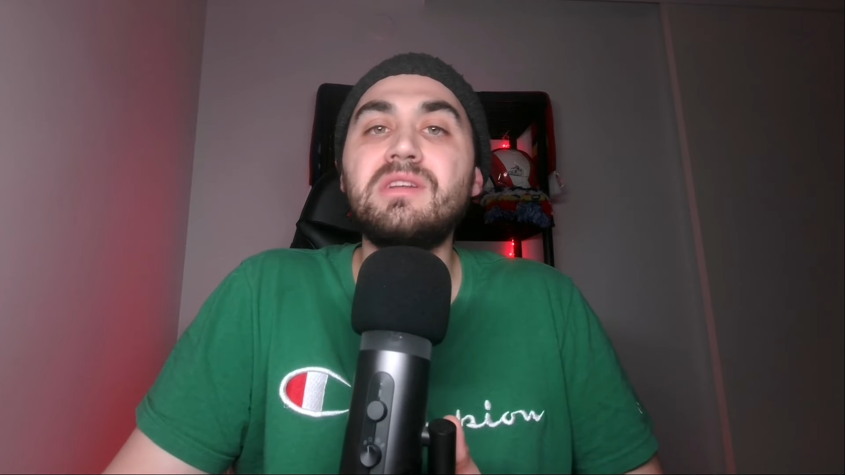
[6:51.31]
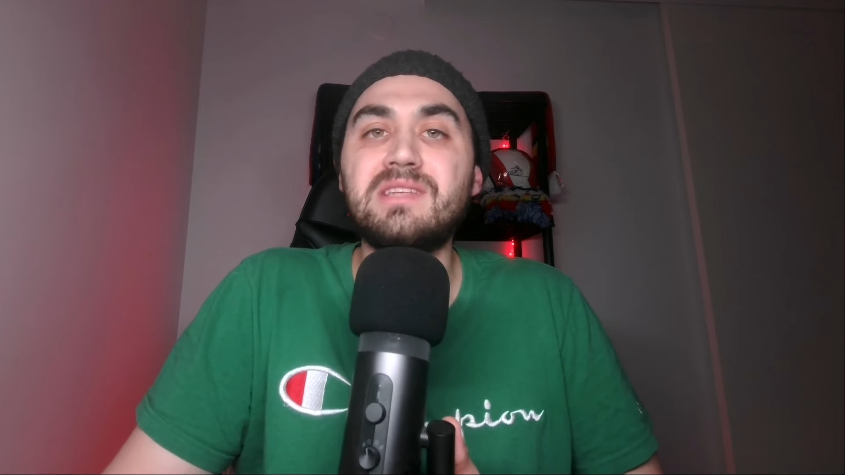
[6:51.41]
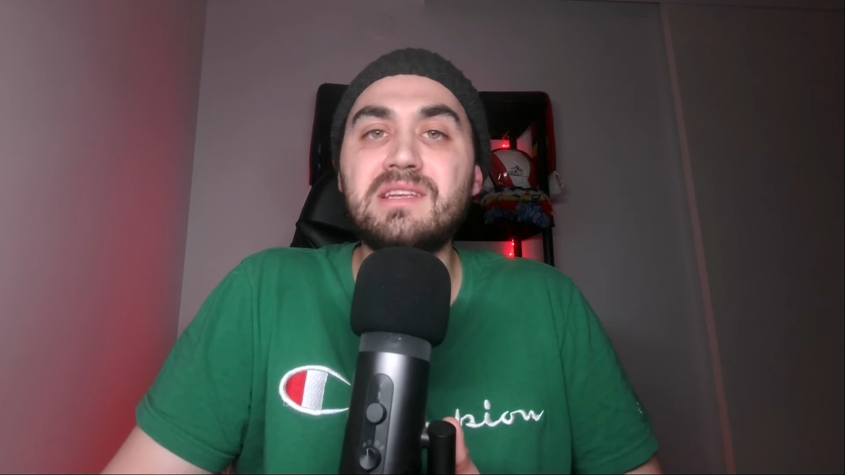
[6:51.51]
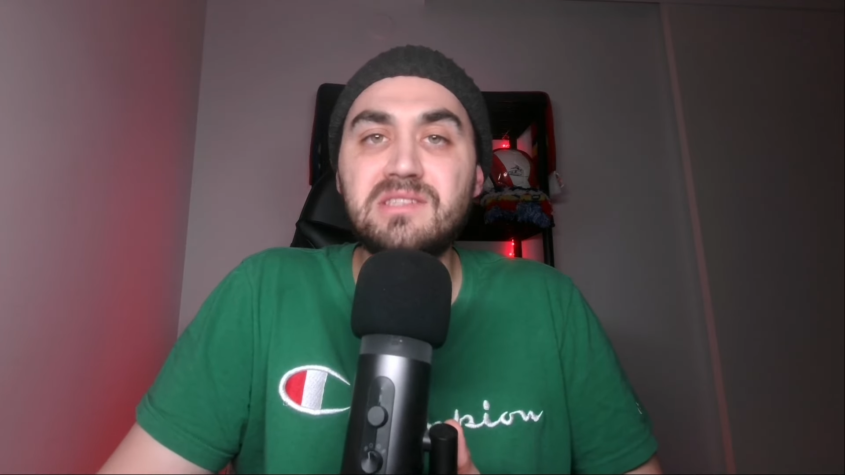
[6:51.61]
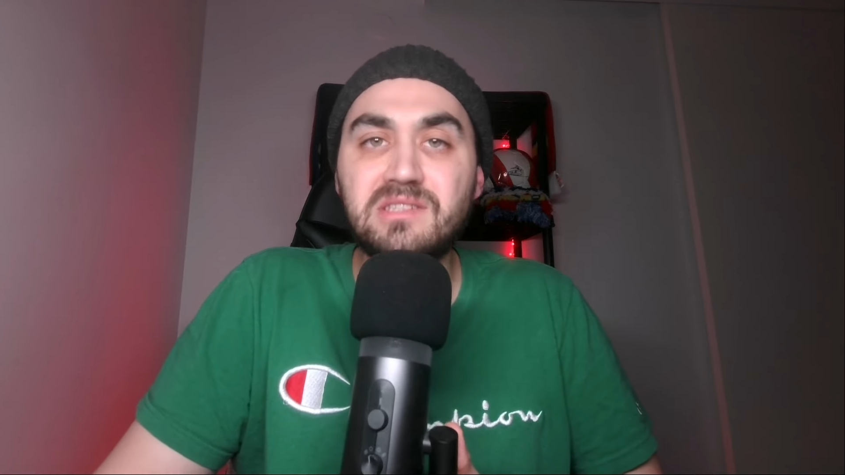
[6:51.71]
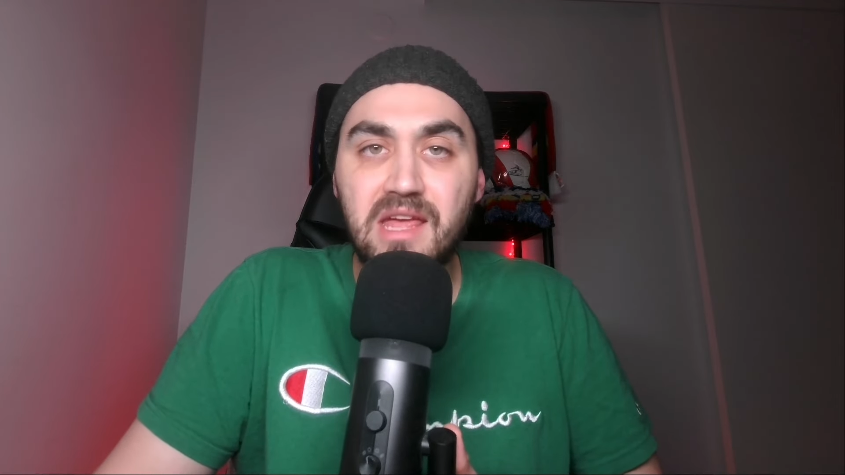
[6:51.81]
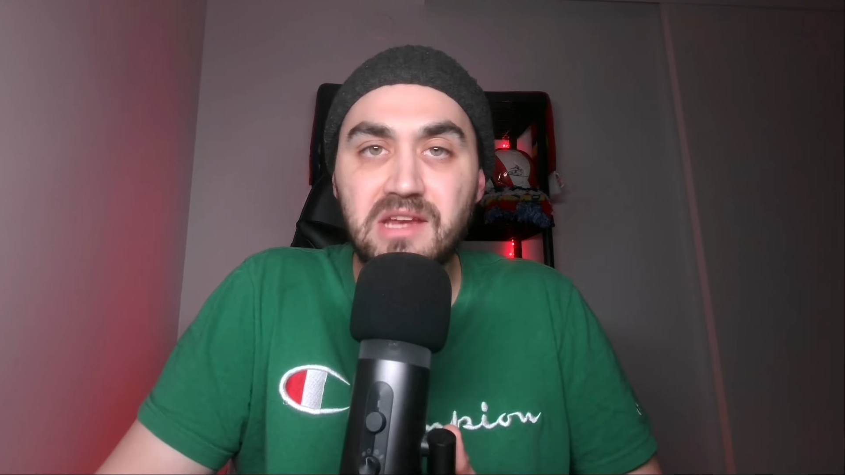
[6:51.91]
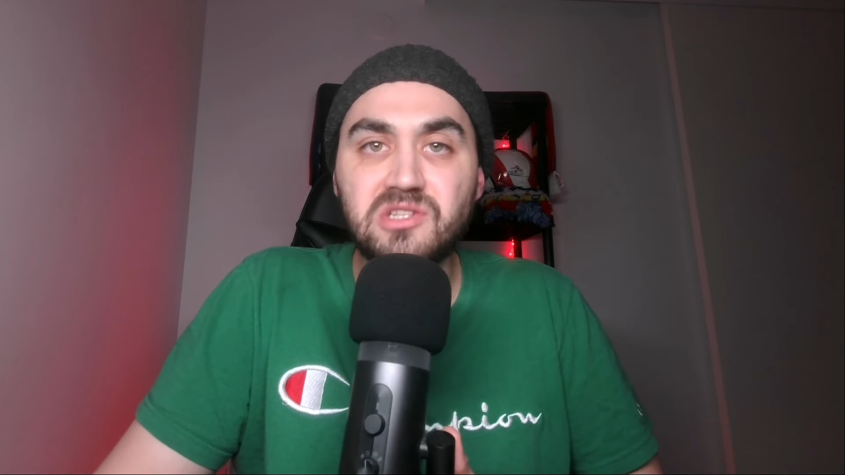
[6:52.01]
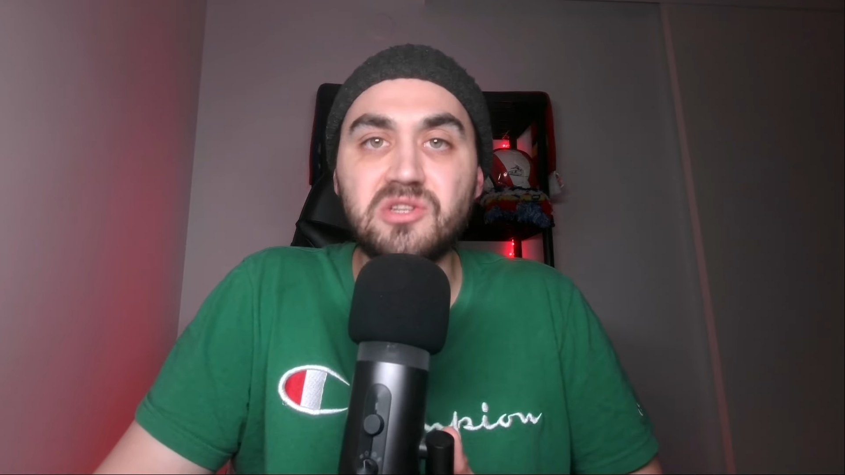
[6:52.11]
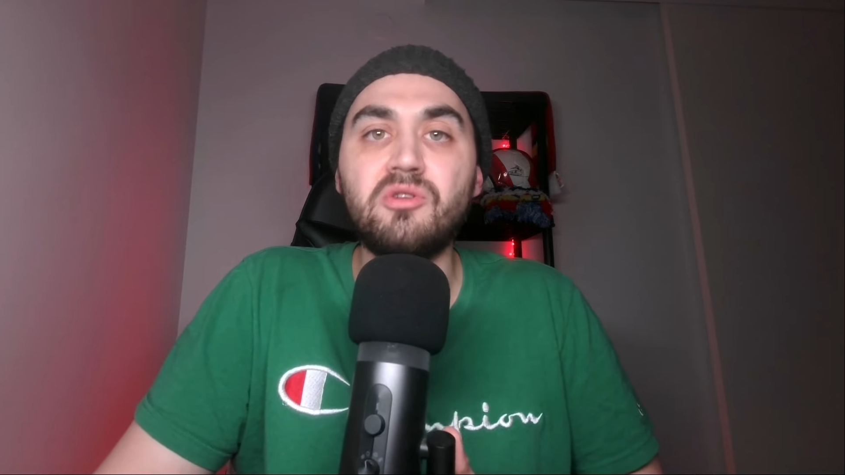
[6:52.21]

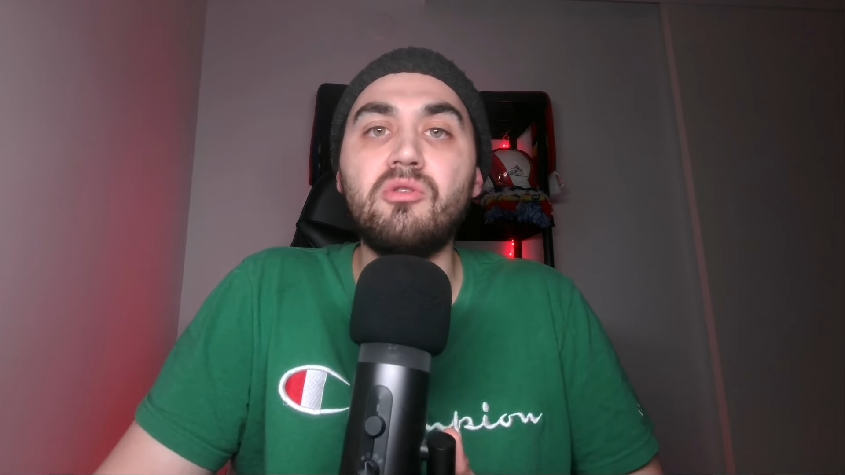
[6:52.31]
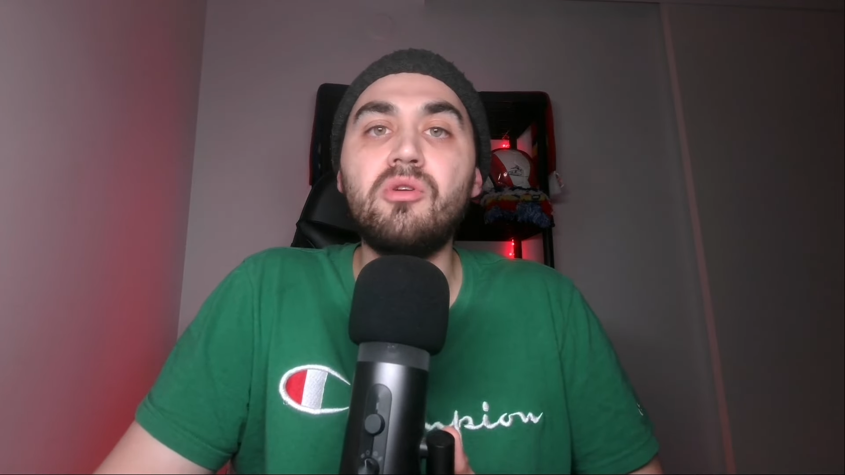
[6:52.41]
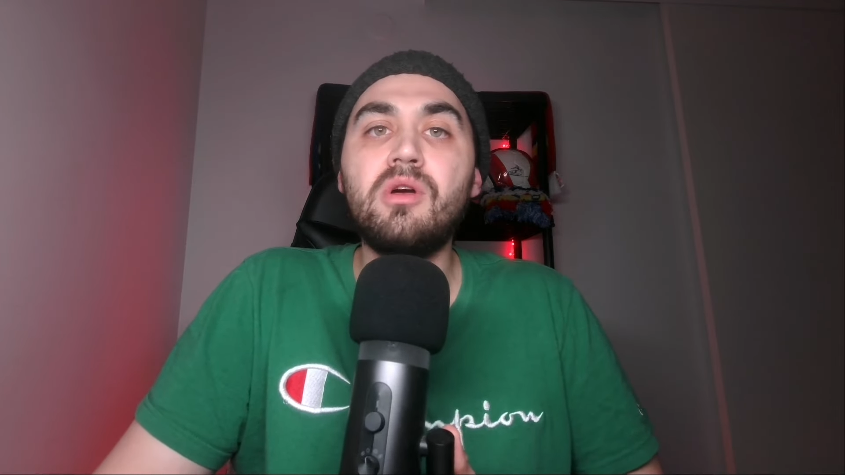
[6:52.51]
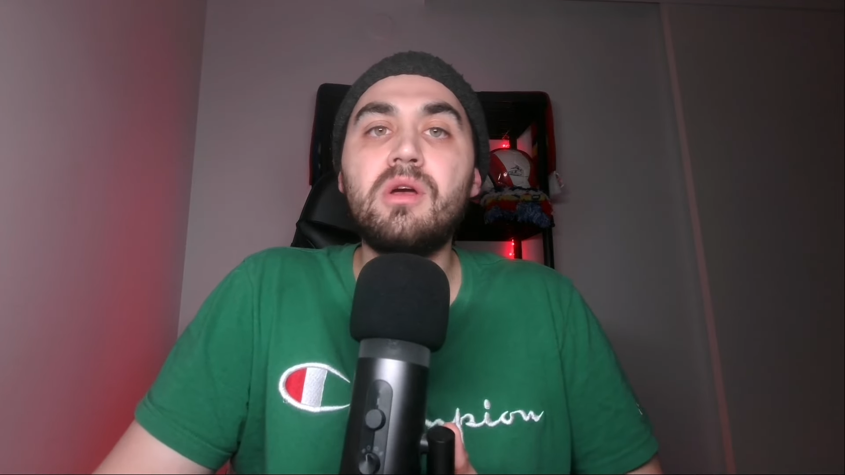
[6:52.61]
sensational